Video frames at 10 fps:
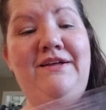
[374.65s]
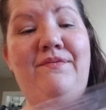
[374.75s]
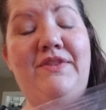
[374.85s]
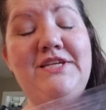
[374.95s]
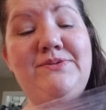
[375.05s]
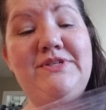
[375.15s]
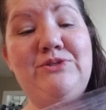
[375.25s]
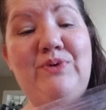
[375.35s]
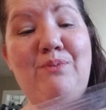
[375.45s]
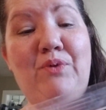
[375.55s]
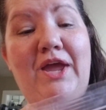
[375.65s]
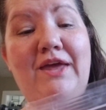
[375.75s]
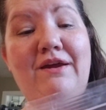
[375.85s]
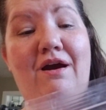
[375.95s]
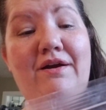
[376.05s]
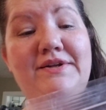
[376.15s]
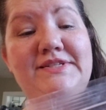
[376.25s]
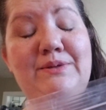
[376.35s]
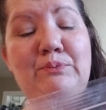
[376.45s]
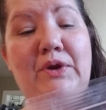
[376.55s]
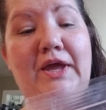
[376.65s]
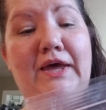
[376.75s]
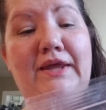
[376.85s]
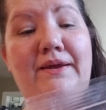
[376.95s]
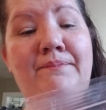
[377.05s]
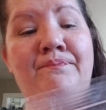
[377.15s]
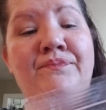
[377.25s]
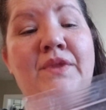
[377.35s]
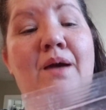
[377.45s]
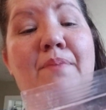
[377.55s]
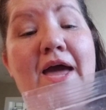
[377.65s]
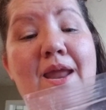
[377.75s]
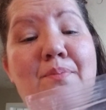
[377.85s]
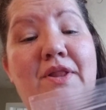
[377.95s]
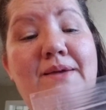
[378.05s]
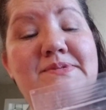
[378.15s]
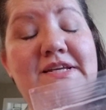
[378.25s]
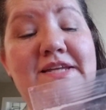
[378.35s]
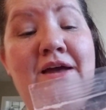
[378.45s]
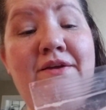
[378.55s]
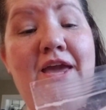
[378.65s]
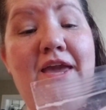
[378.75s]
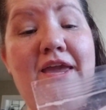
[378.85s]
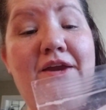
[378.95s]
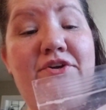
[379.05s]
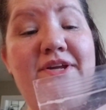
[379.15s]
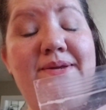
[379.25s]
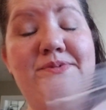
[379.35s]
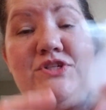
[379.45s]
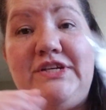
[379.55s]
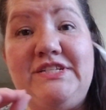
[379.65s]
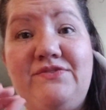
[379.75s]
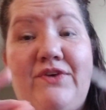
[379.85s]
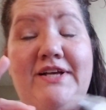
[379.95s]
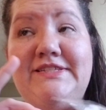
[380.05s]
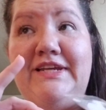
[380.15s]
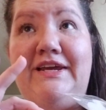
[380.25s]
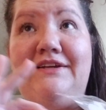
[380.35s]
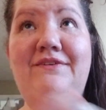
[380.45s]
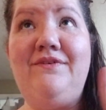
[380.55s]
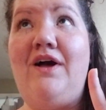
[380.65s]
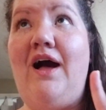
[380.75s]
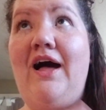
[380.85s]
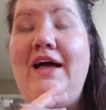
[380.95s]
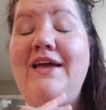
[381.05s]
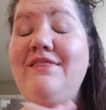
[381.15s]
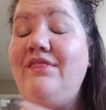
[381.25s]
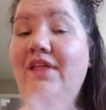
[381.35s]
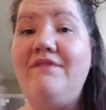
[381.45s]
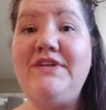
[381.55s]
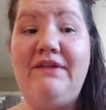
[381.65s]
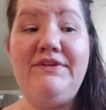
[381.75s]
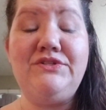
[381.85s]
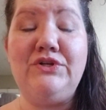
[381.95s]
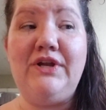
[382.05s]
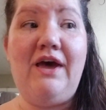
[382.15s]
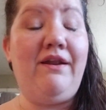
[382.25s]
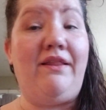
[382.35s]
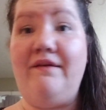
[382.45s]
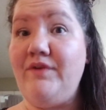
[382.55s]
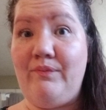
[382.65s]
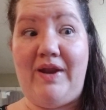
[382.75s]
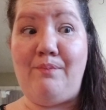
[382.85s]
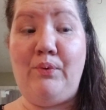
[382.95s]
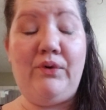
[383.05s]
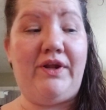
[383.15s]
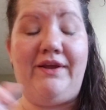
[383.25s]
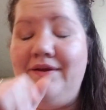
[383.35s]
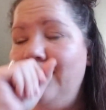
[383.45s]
And this was sweetbread, artisan bread, pineapple upside down cake, and cream cheese frosting. I loved how this turned out. I loved it when I poured it.